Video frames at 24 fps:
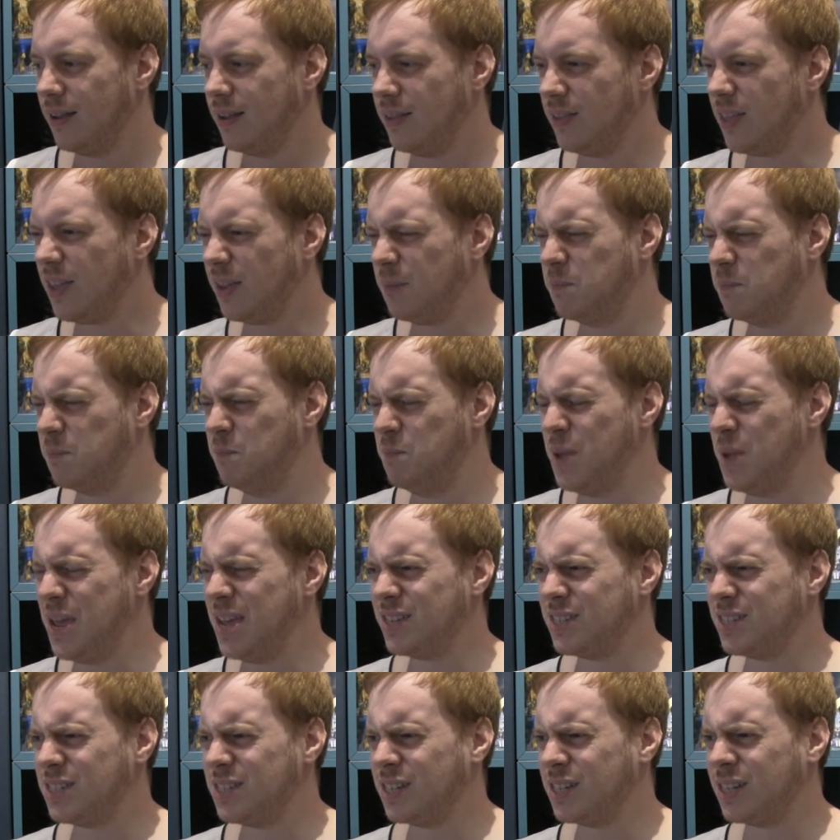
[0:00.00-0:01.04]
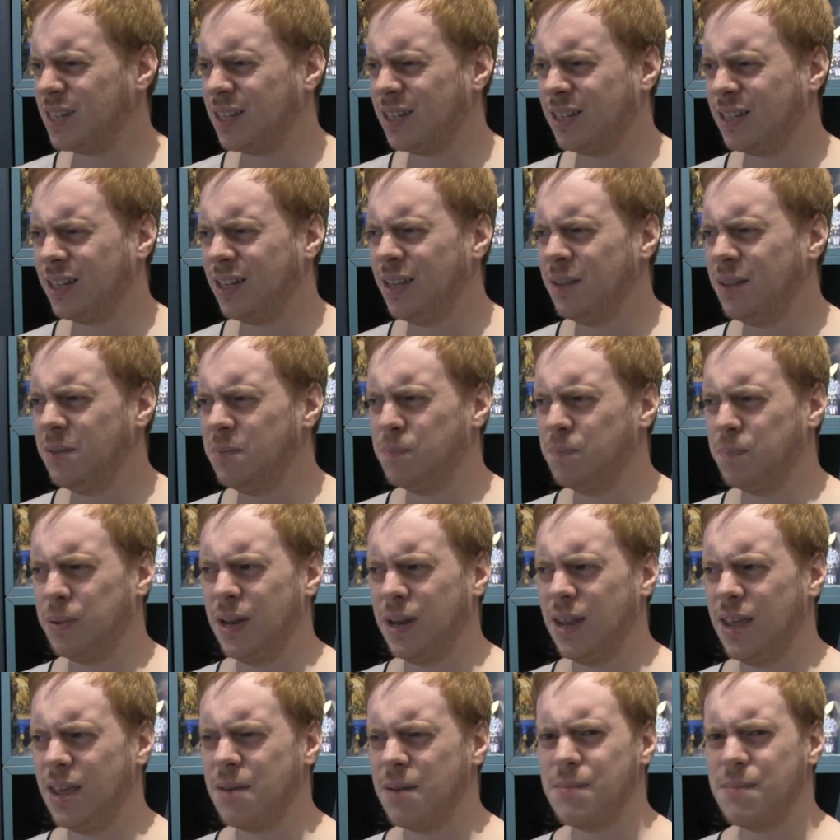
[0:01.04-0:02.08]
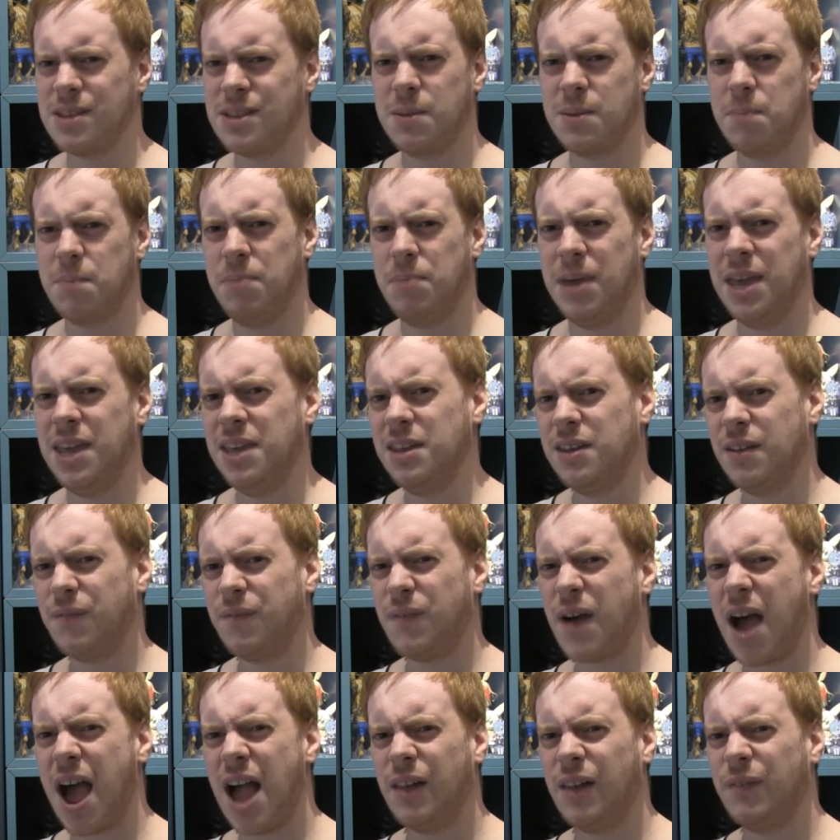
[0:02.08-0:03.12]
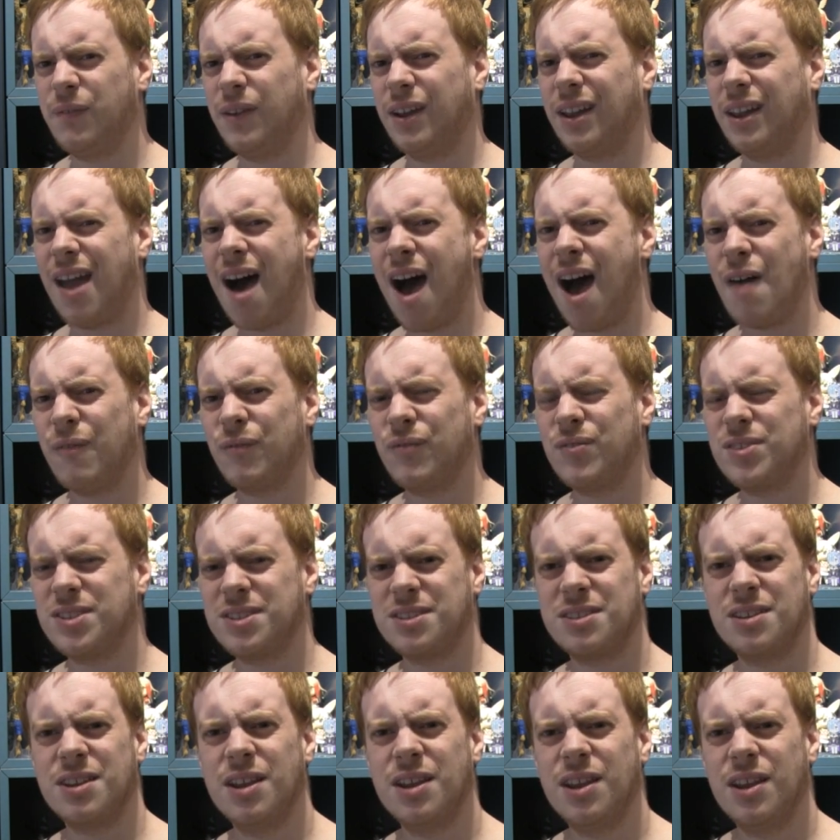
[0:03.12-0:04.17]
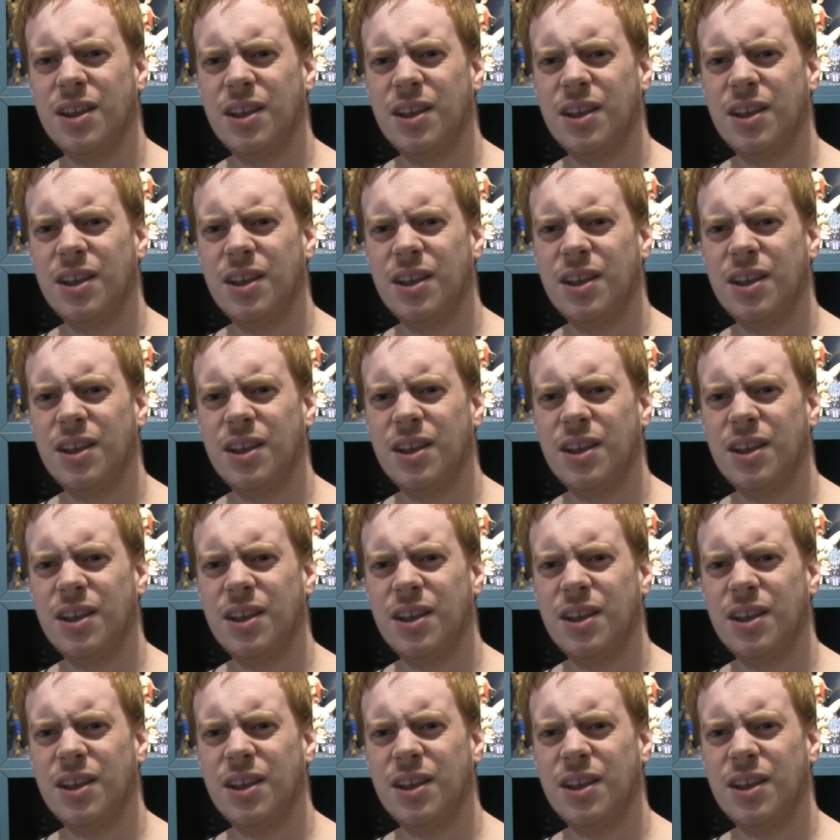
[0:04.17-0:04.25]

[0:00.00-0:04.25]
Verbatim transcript: they basically play him as a paedophile for laughs.